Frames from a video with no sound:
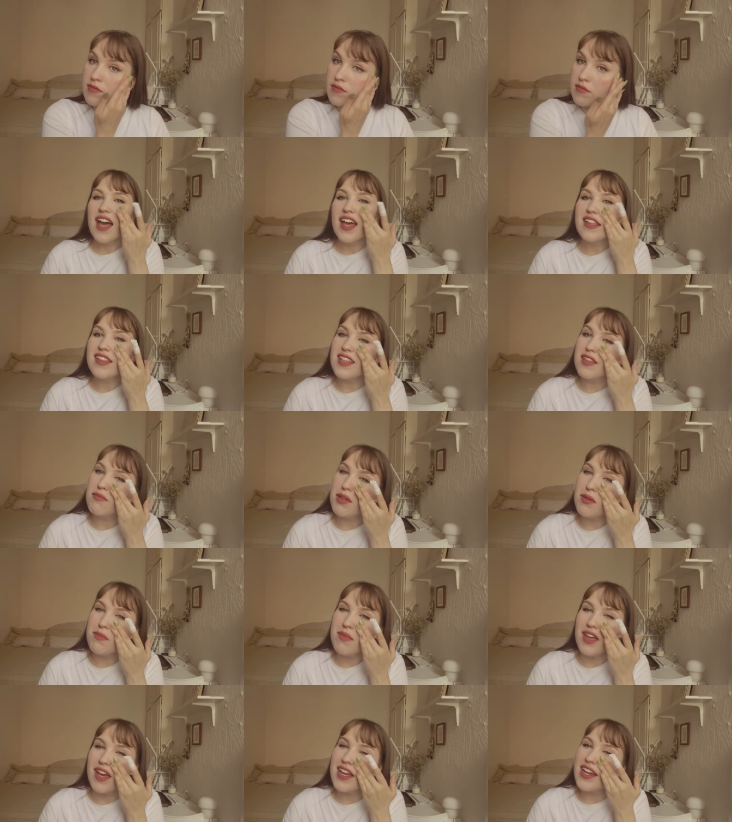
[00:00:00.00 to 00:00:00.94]
I think
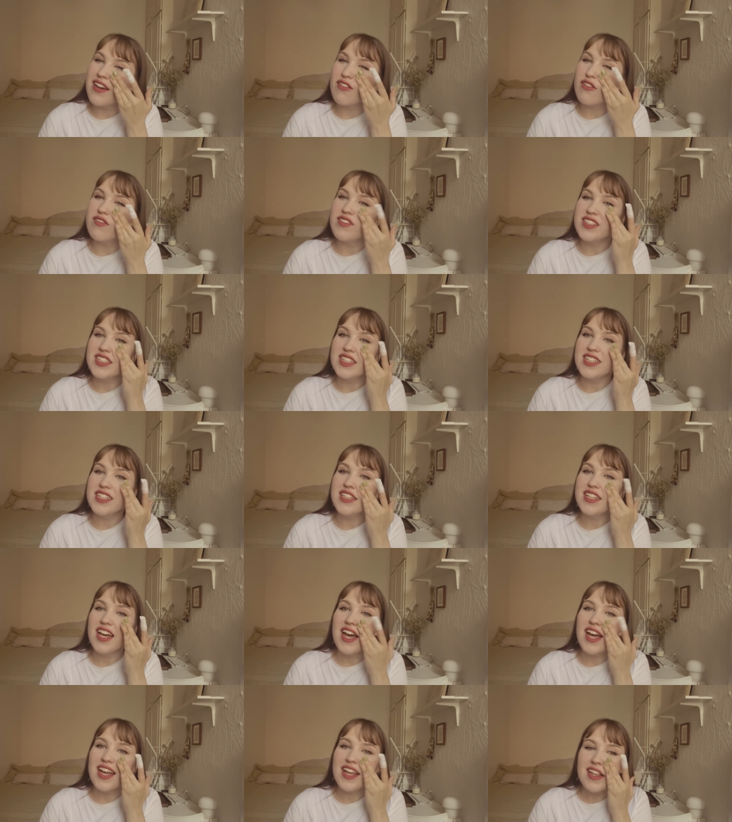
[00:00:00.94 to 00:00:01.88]
maybe I overdid the
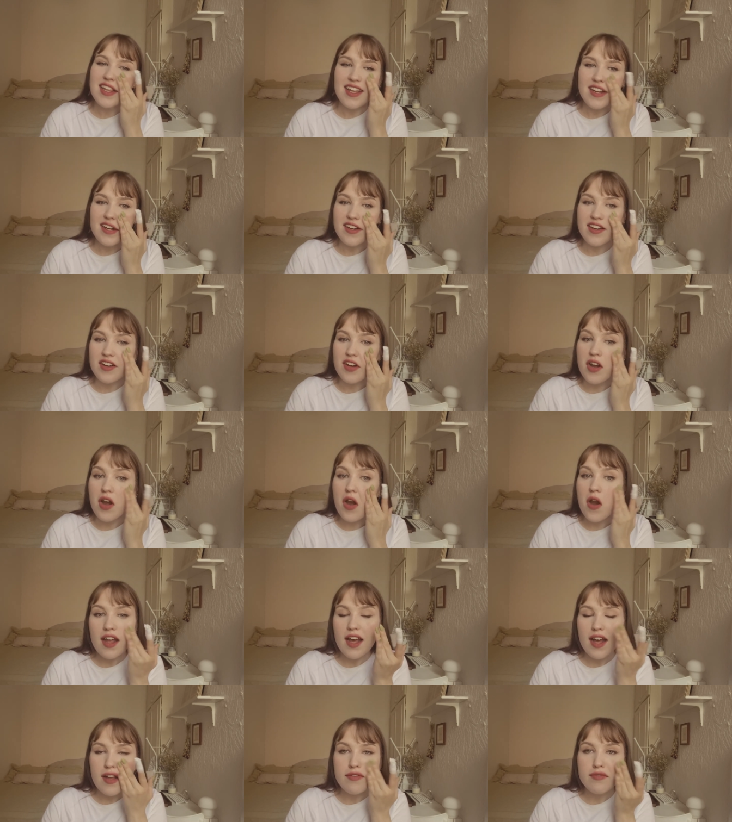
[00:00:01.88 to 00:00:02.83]
eyeliner.
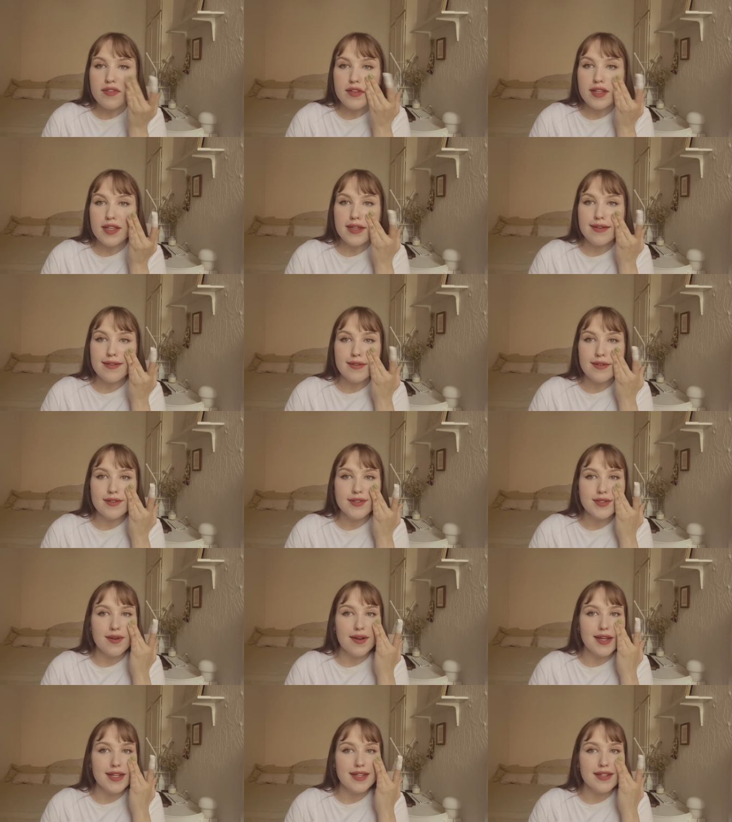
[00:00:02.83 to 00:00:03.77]
I feel like it looks
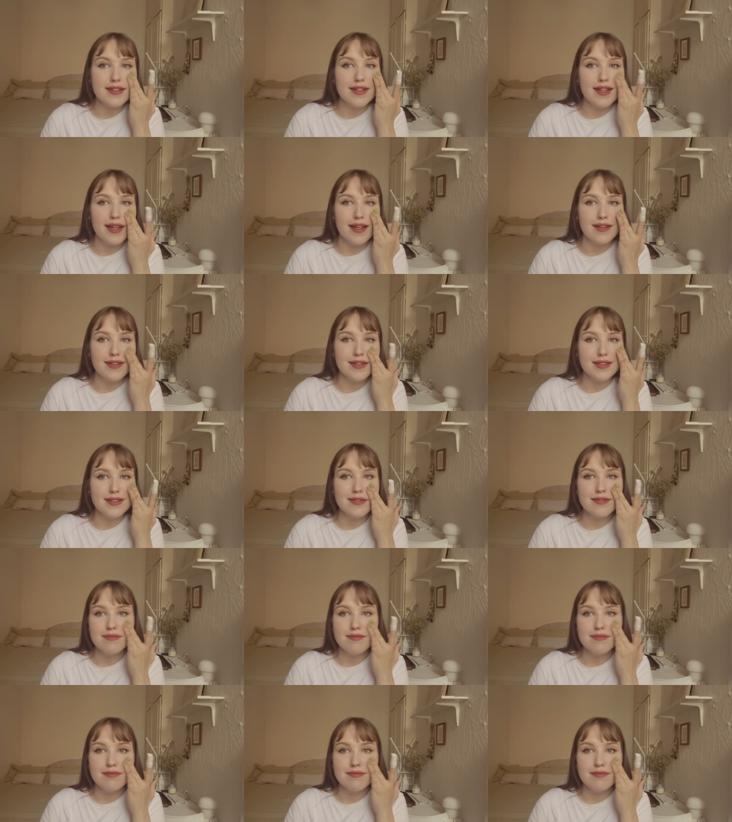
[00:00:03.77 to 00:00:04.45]
quite intense.